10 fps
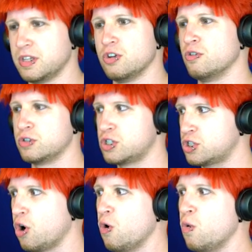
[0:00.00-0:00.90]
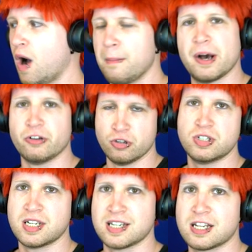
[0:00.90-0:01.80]
you know, so about
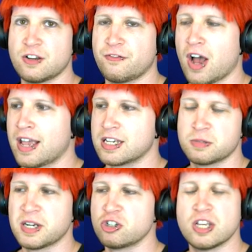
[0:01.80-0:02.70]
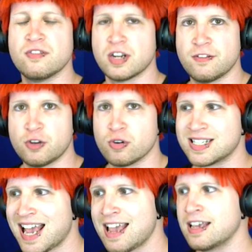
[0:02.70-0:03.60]
using death defying, especially even if you're a
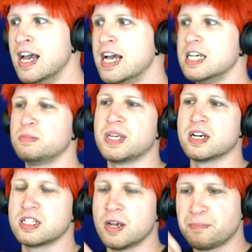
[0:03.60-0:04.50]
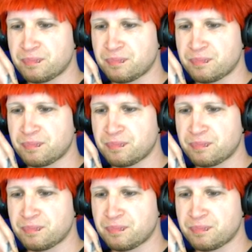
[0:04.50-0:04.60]
tank, is because